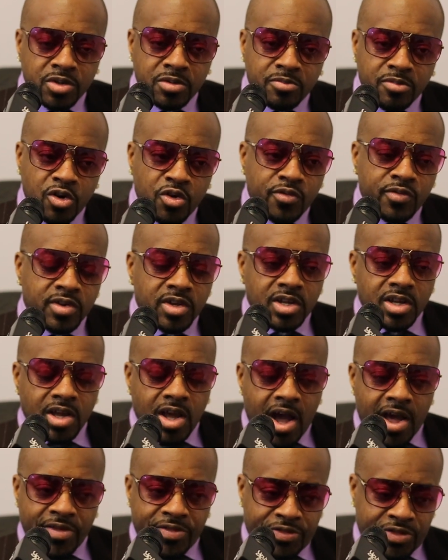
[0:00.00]
both.
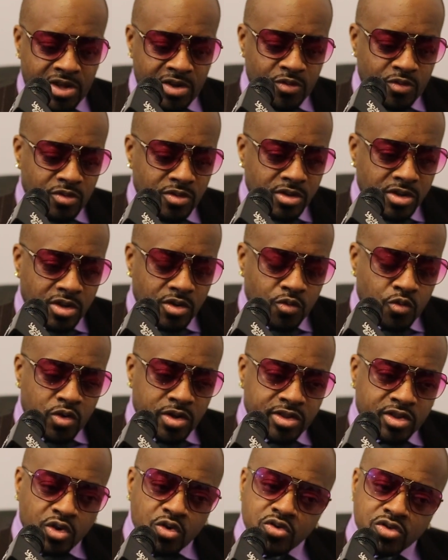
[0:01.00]
I think
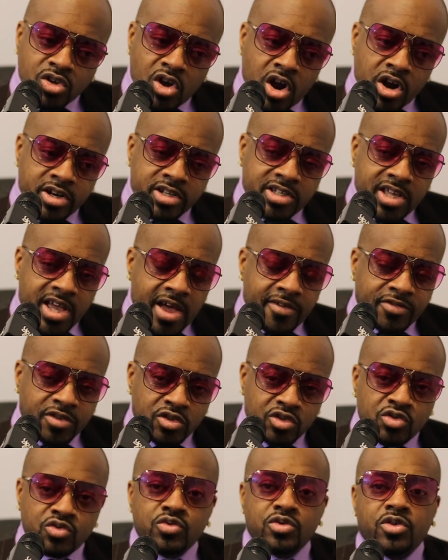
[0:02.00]
what those artists have to do,